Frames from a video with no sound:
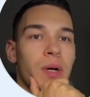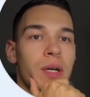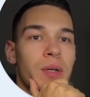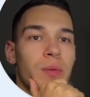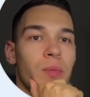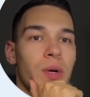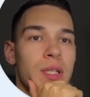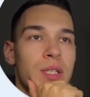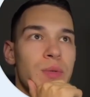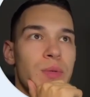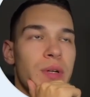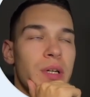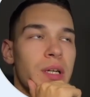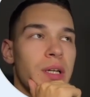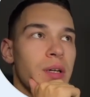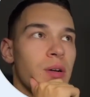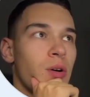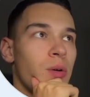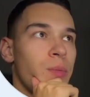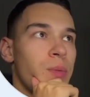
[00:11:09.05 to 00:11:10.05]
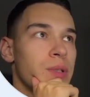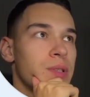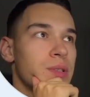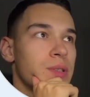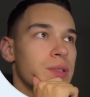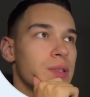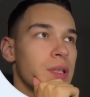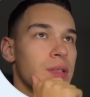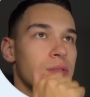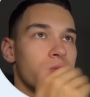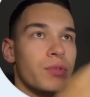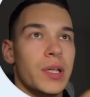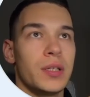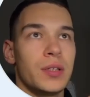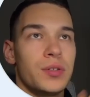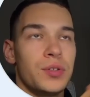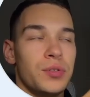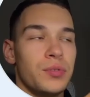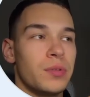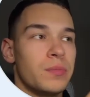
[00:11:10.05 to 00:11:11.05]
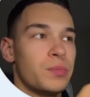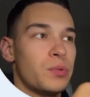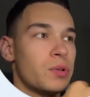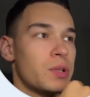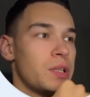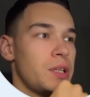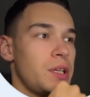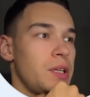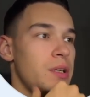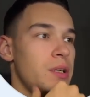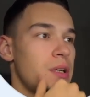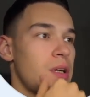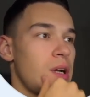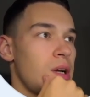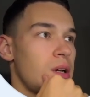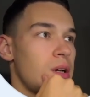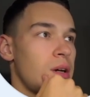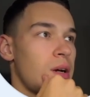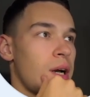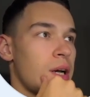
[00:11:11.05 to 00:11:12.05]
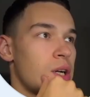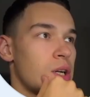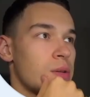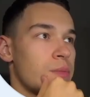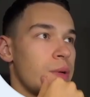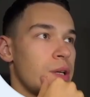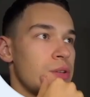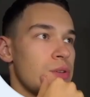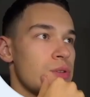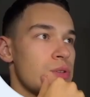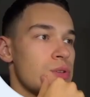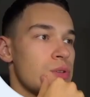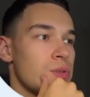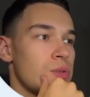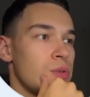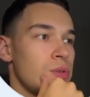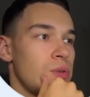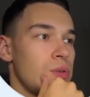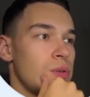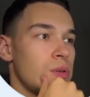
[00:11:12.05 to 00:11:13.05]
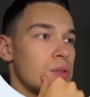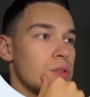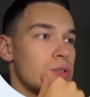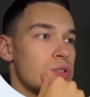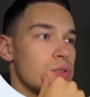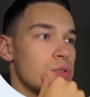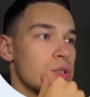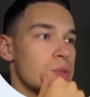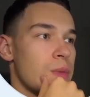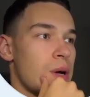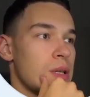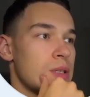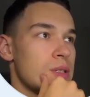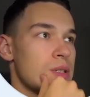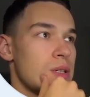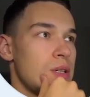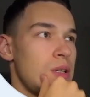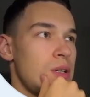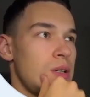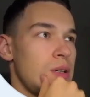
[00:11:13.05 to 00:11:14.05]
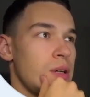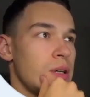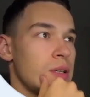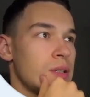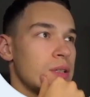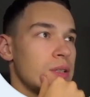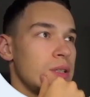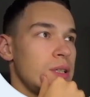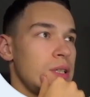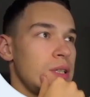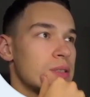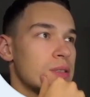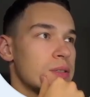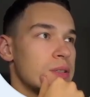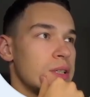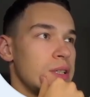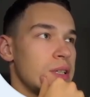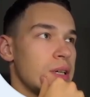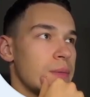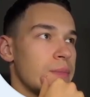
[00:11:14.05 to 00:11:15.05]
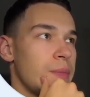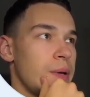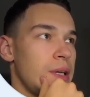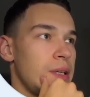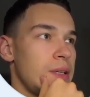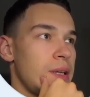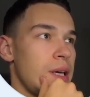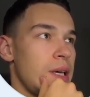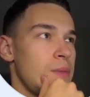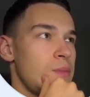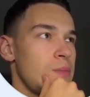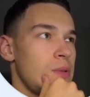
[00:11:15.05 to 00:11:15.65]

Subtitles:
Once we're opened and created a new report here, I recommend you to choose months here and delete the campaign name.